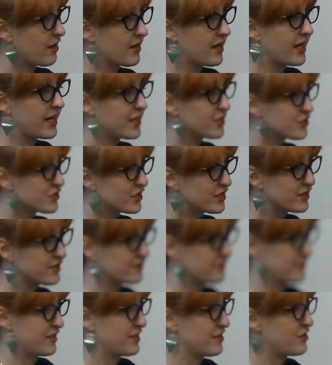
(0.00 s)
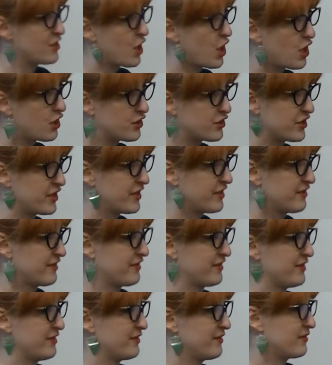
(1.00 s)
anxious and
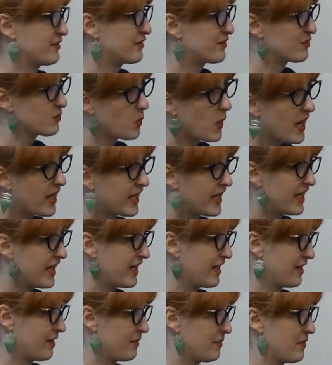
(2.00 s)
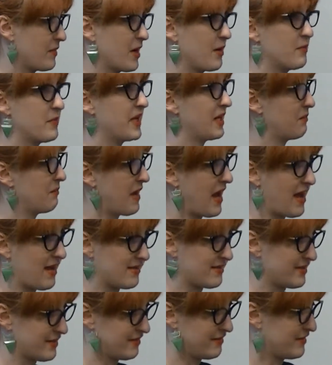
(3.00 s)
nauseous and sweaty and a big
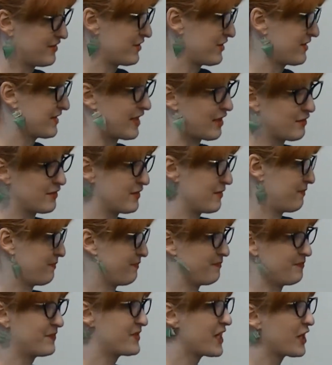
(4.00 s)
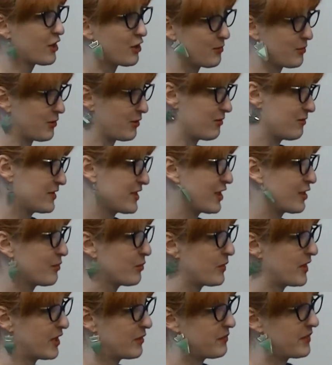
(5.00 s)
mess, and just sounds terrible,
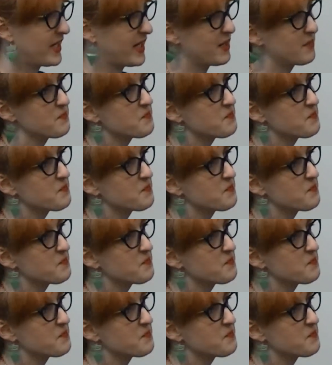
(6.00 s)
terrible way to be.